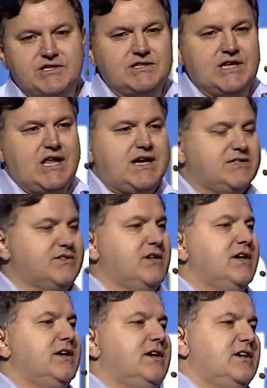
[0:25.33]
And in the last
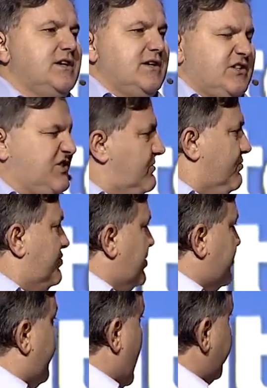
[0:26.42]

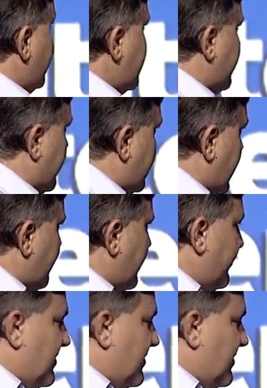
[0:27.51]
just 5 years, I think, we've